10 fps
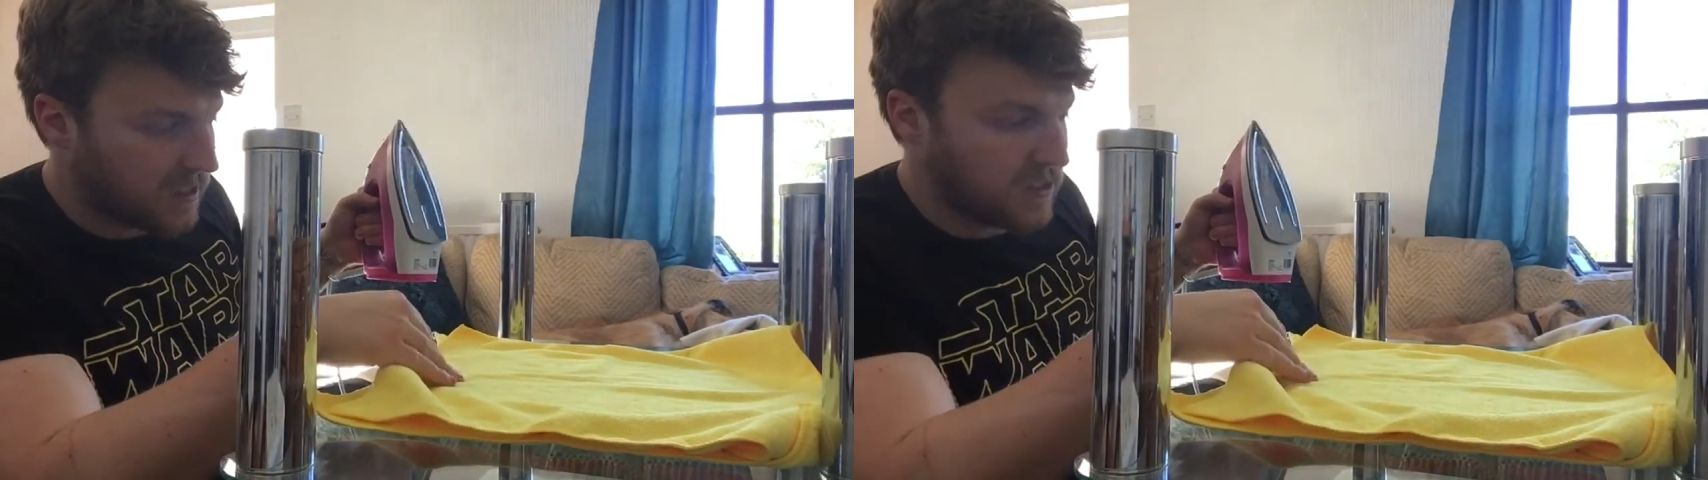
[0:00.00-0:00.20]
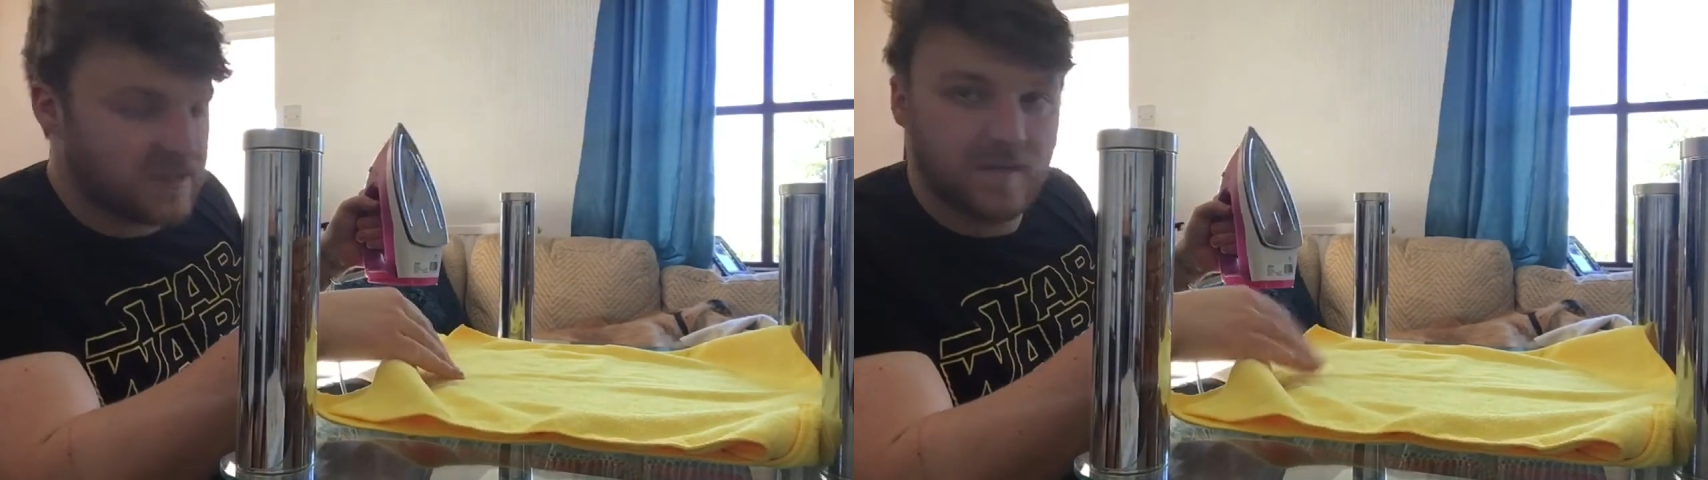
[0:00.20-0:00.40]
I
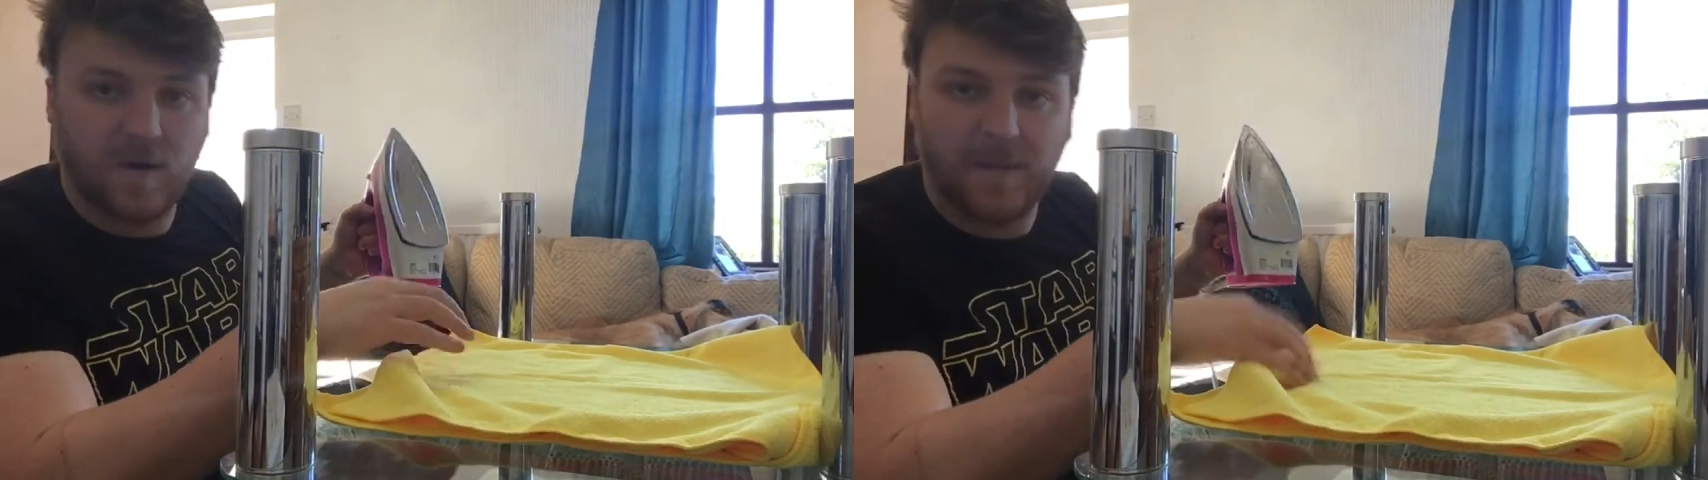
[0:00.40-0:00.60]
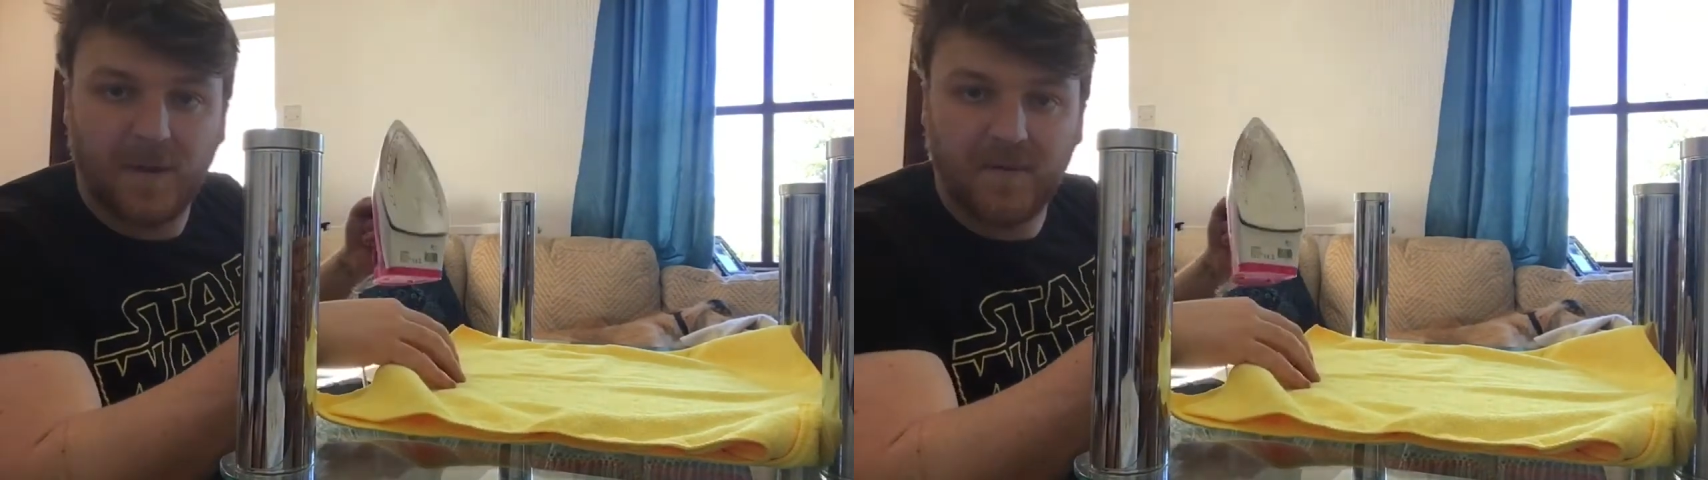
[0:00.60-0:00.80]
just didn't
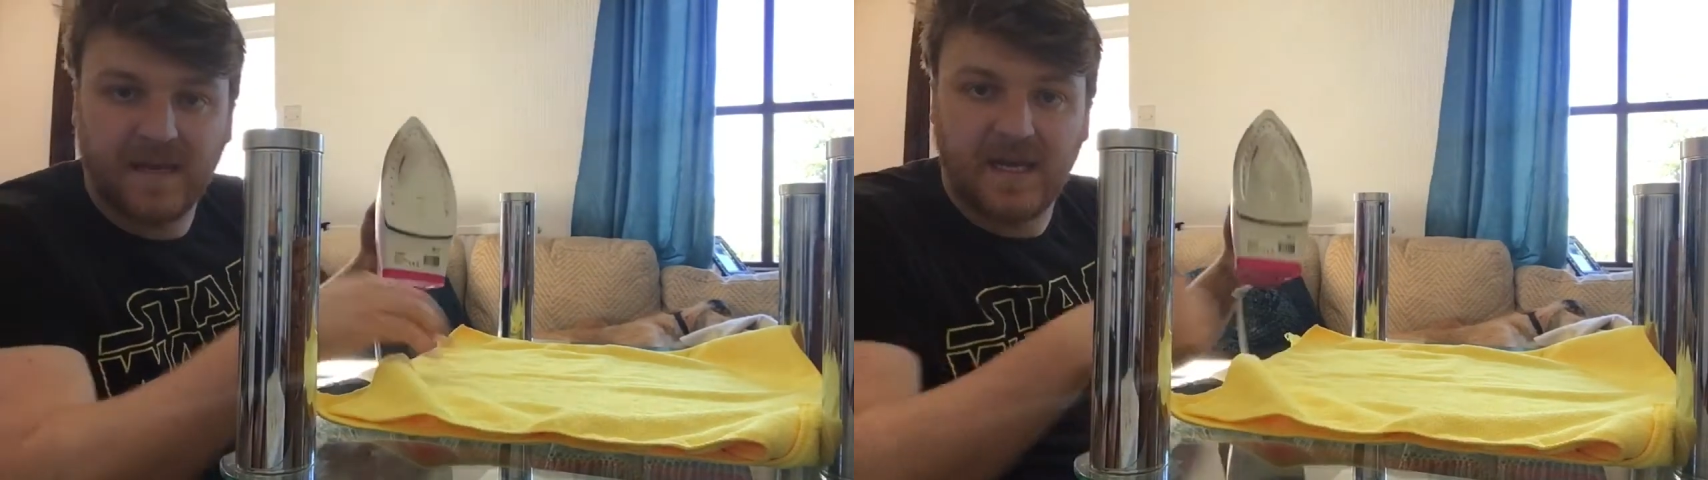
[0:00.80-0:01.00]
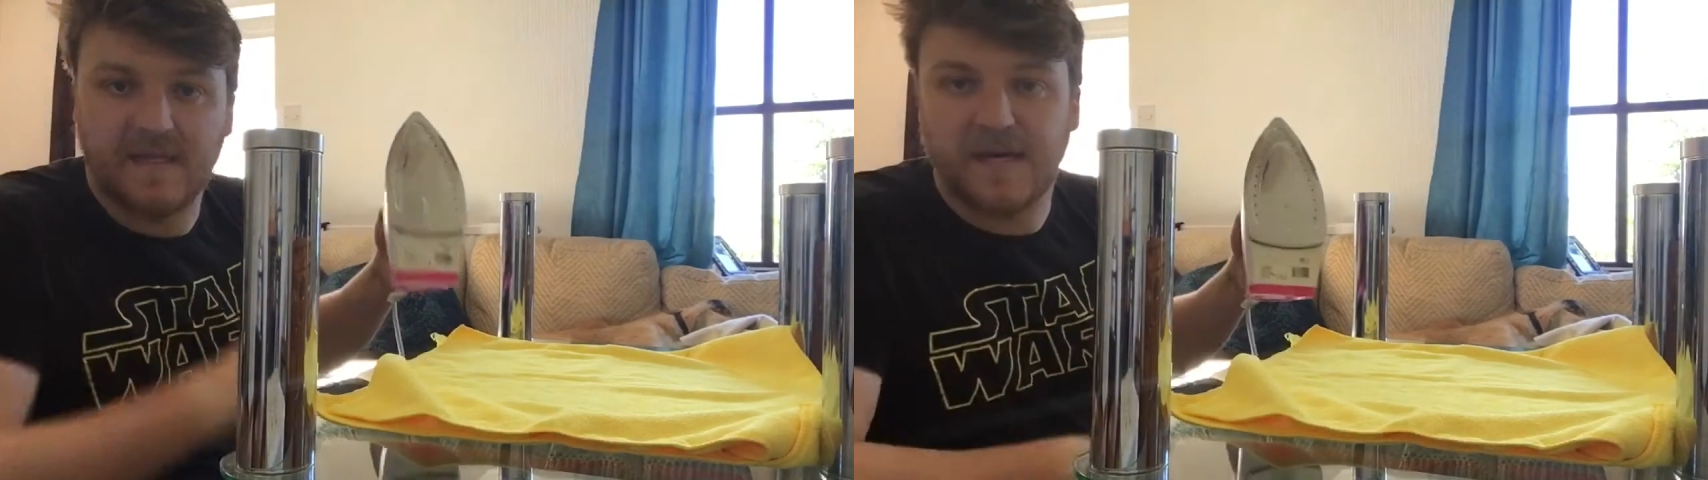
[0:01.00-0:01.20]
want to put the heat